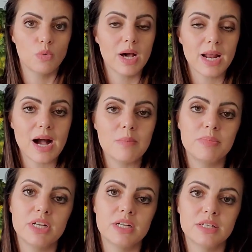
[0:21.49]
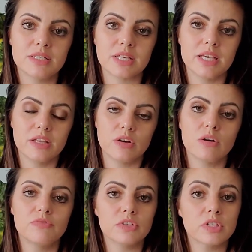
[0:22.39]
what happened and
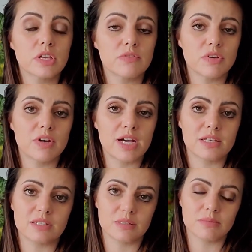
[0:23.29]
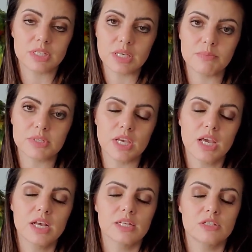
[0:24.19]
hopefully give you guys some tips
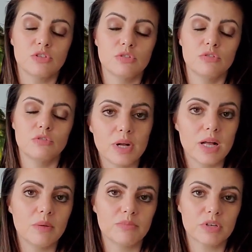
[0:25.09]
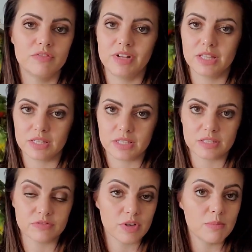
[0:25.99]
to help prevent
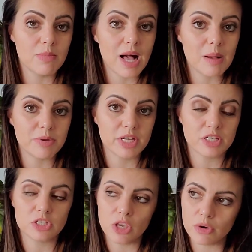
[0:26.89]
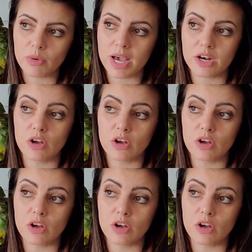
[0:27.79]
this from happening to you and